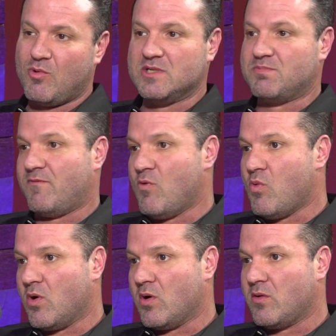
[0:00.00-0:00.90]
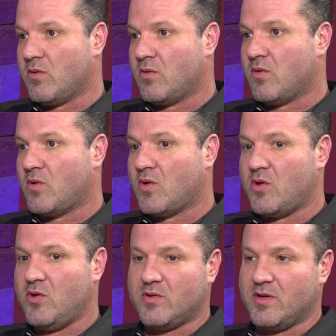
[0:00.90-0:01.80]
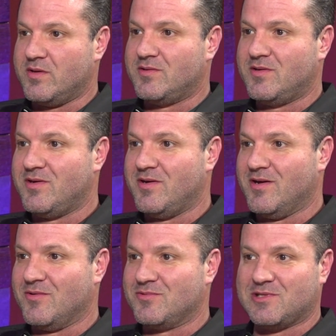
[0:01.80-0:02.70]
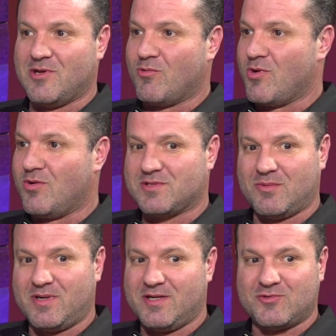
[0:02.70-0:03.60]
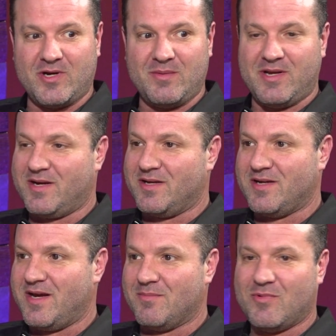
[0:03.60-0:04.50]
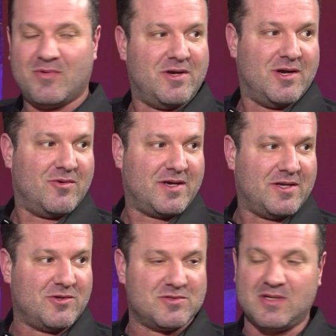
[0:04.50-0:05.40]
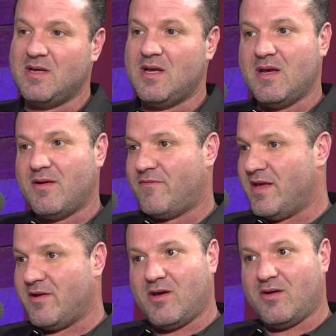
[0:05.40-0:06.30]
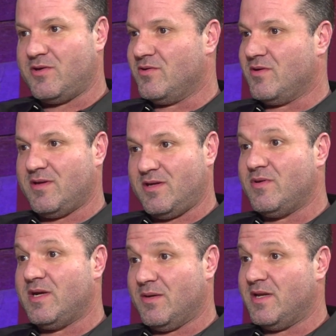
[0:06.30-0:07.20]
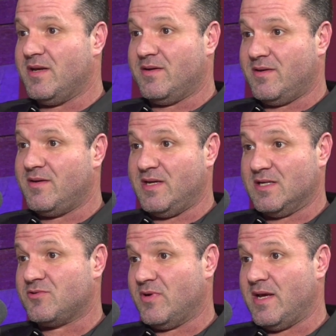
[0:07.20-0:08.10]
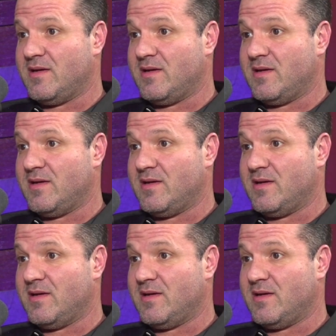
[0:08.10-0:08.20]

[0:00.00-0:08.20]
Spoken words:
before, you could, you know, slow roll someone into treatment. It could take them, you know, get their fentanyl. You need them in yesterday.